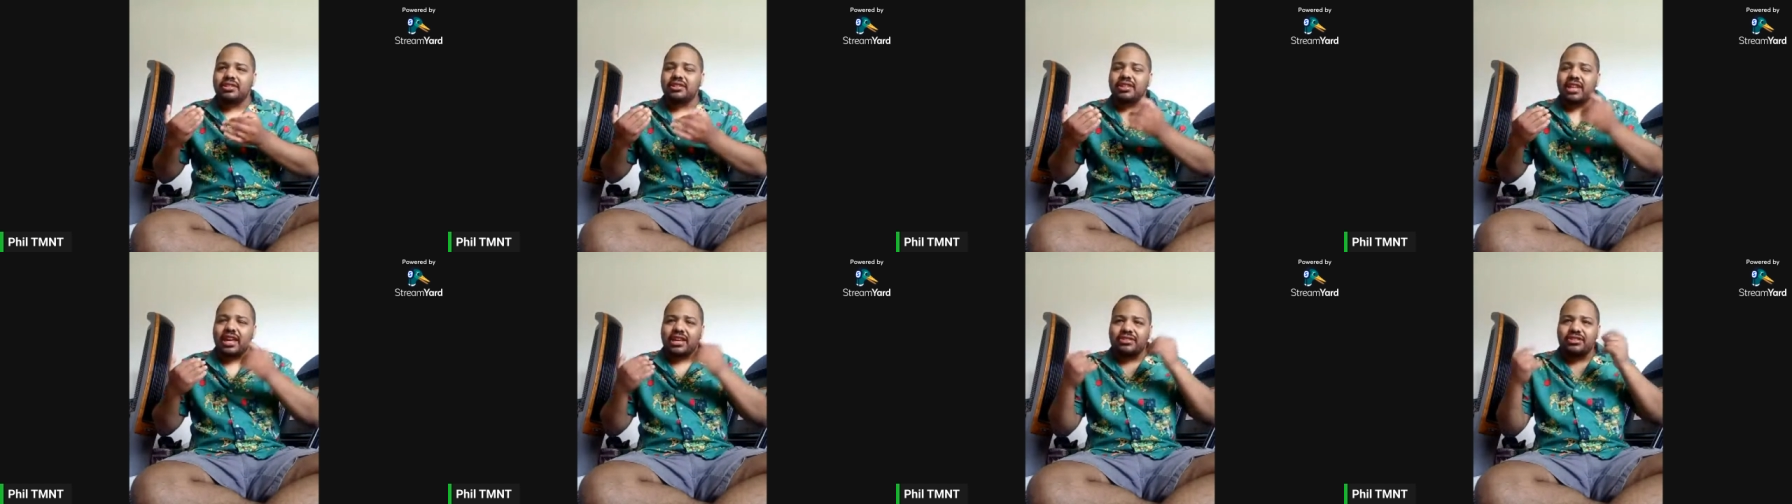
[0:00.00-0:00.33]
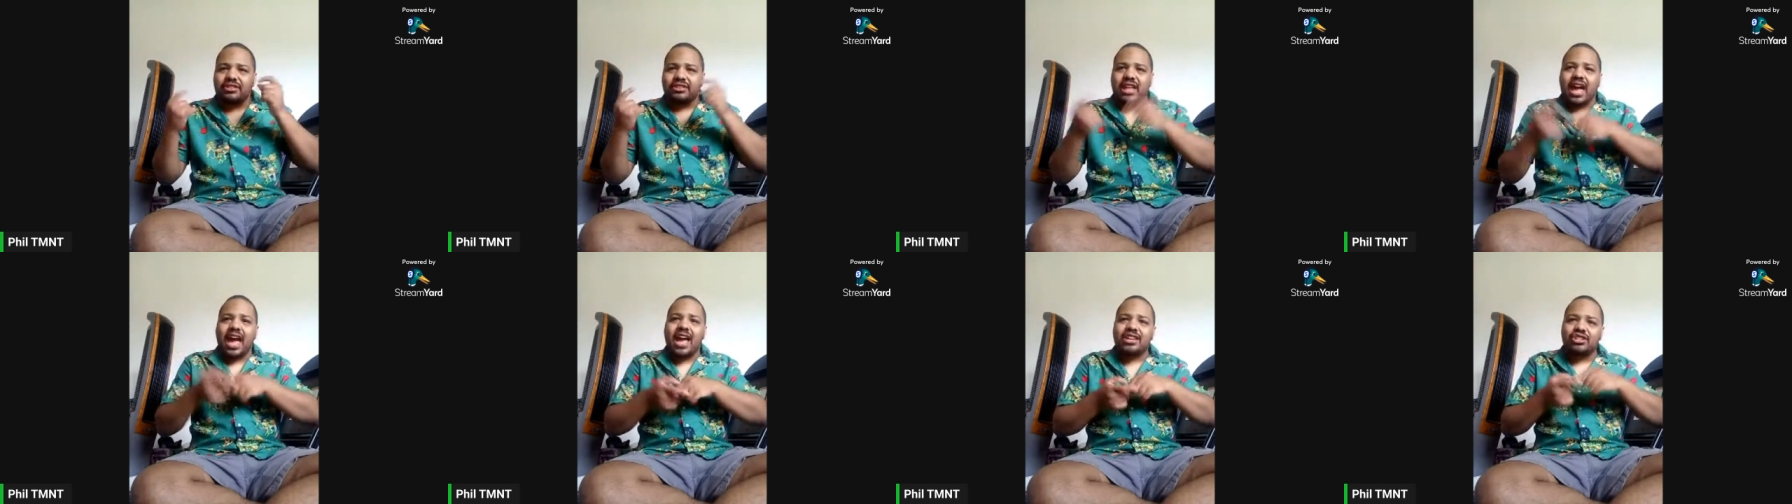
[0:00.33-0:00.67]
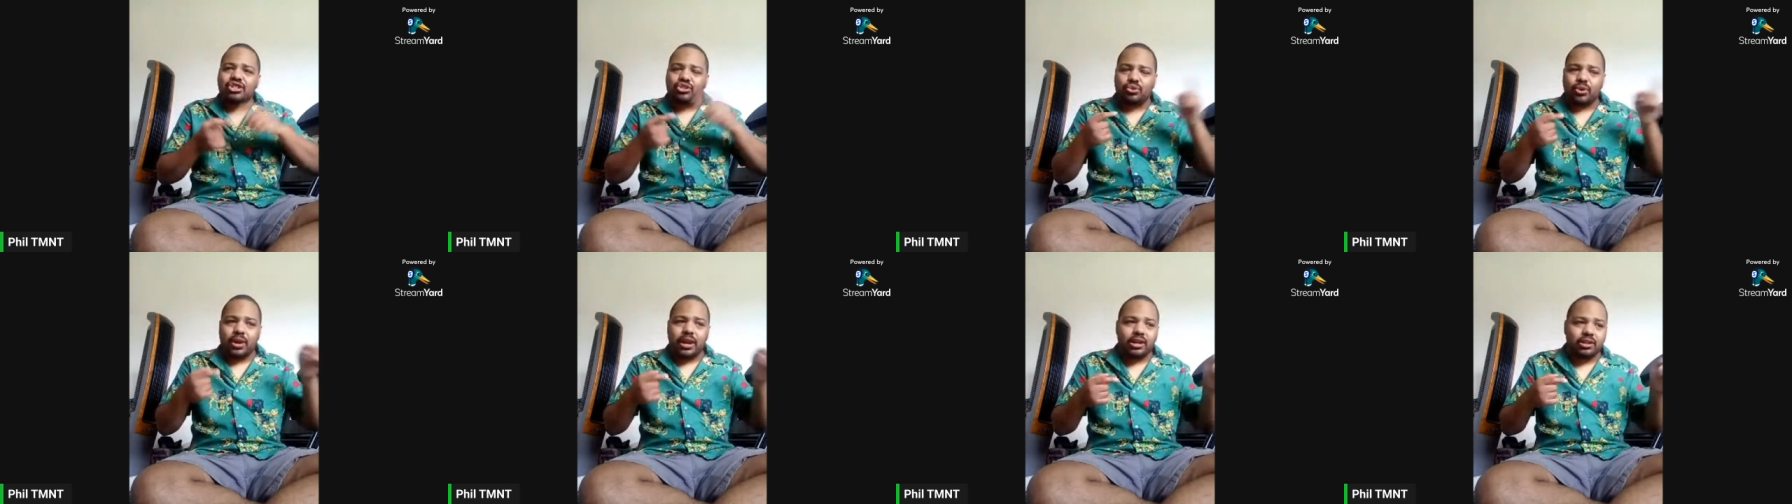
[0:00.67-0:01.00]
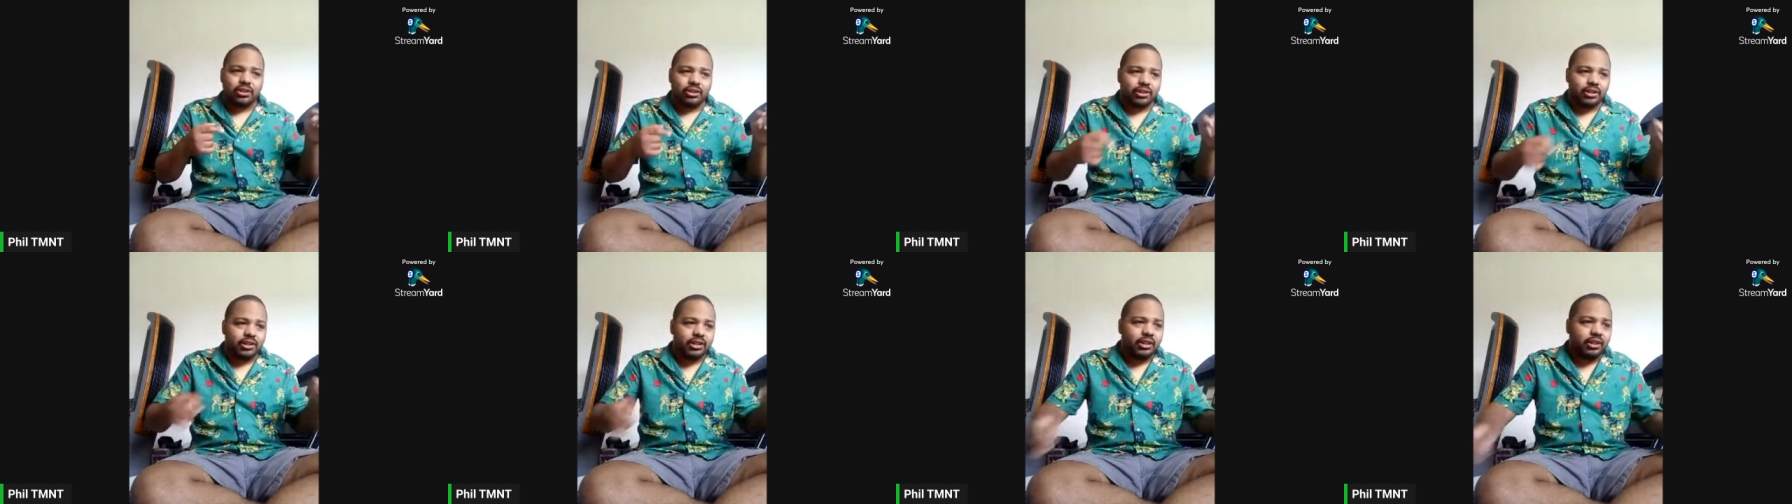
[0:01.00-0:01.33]
like the last
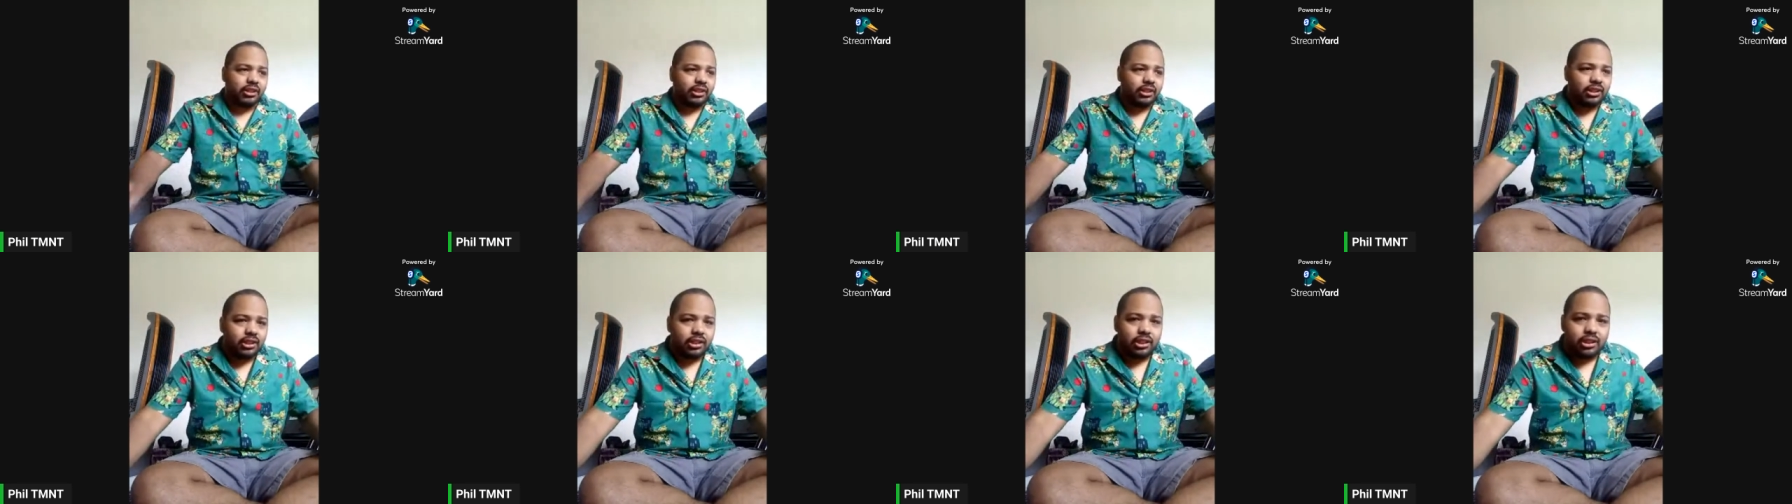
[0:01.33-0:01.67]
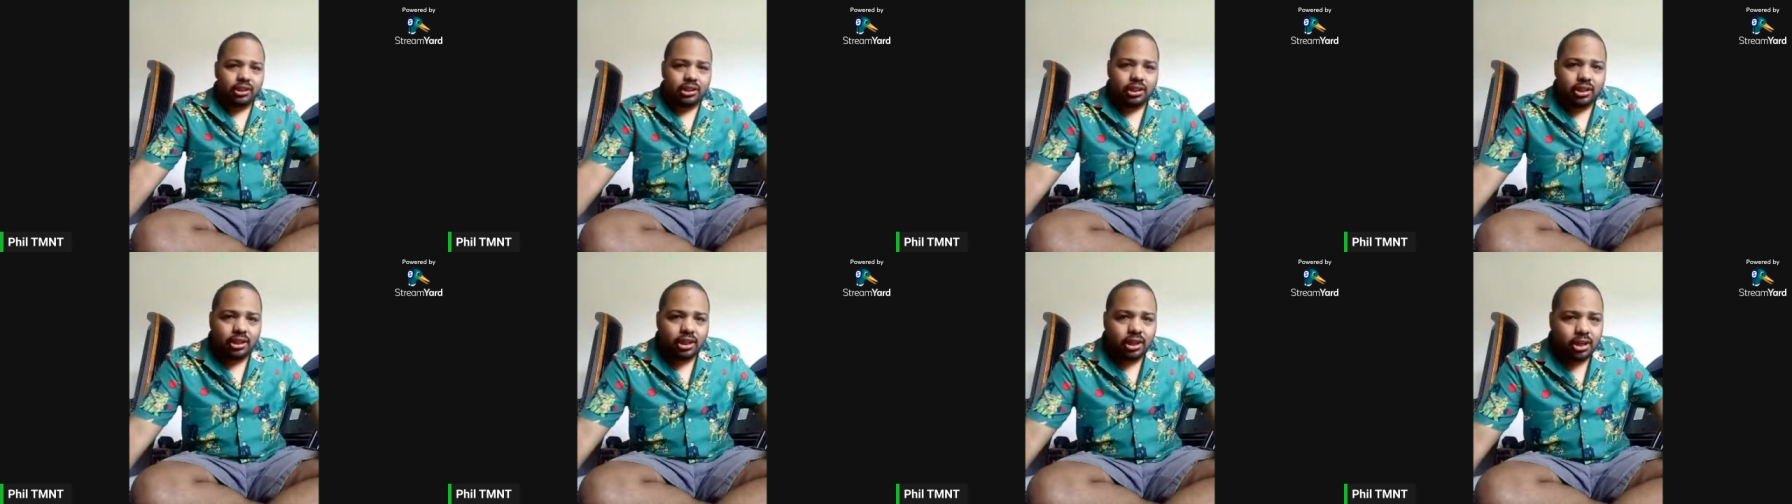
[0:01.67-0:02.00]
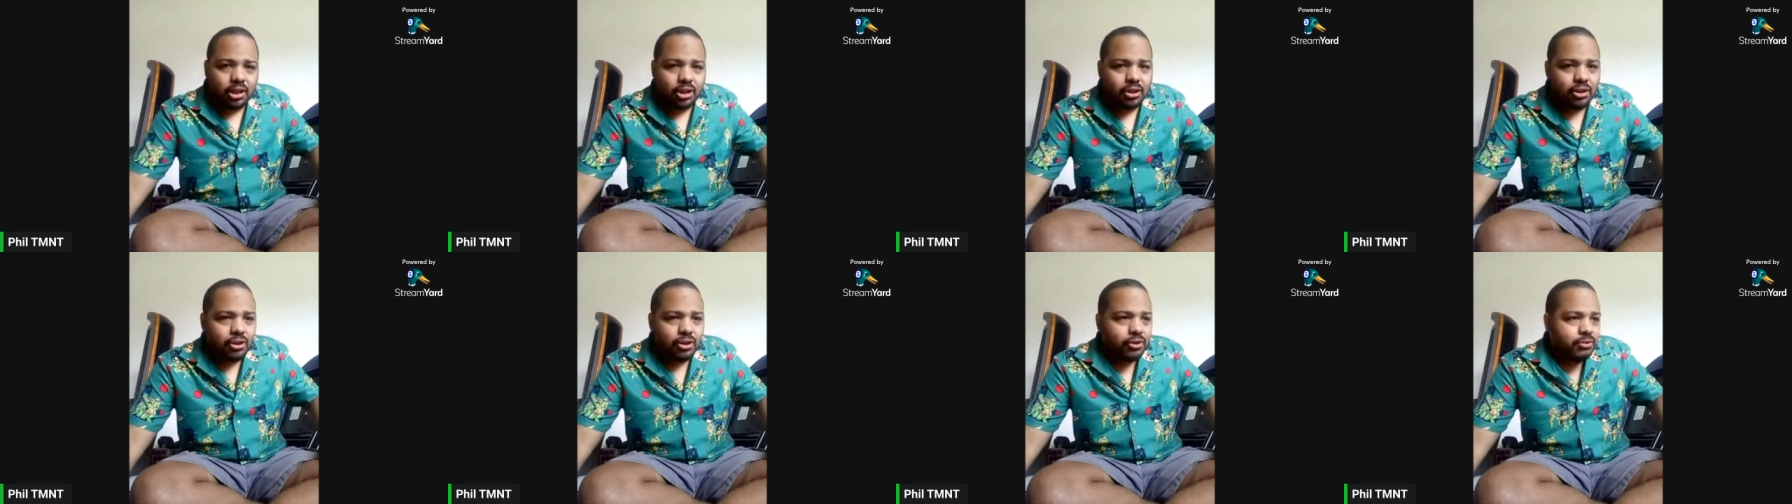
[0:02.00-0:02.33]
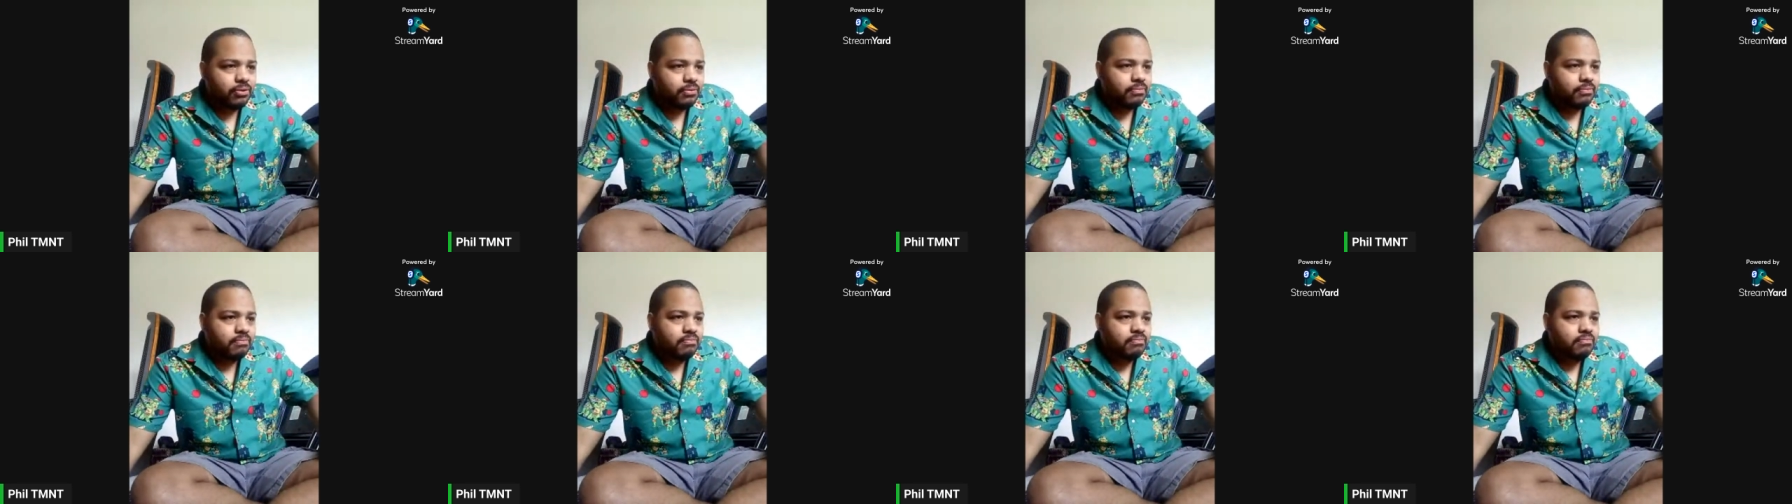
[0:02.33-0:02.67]
trailer,
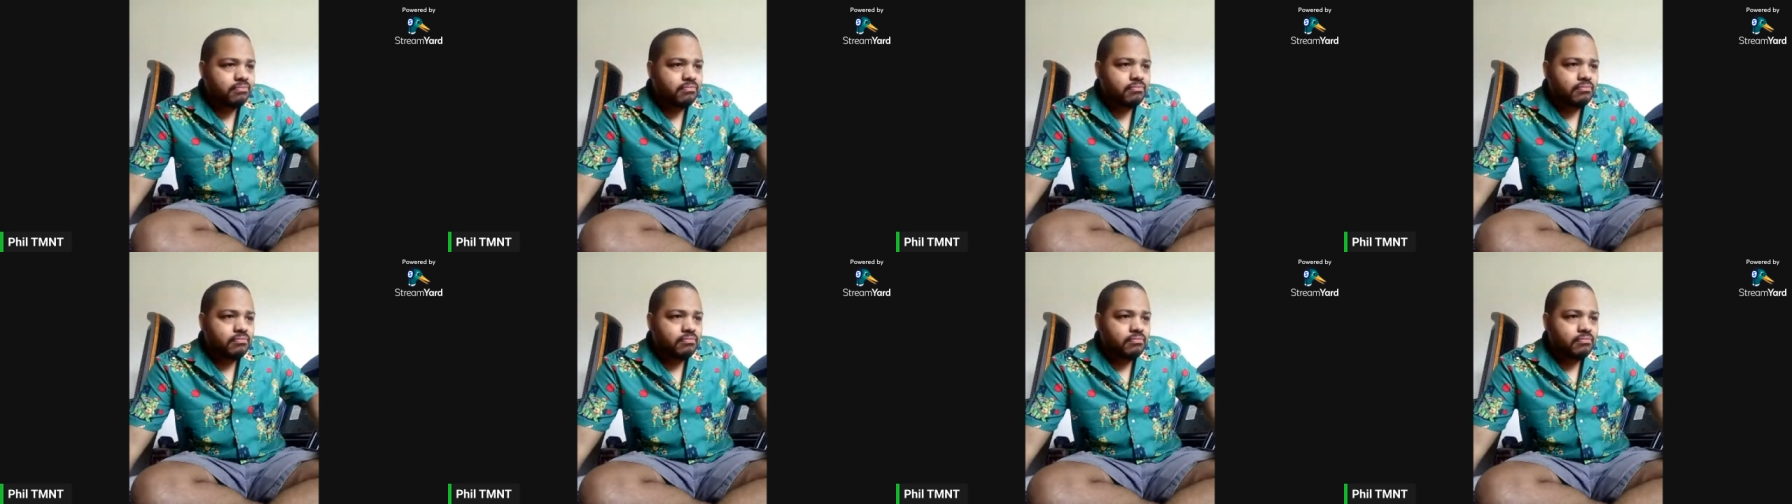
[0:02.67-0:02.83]
um,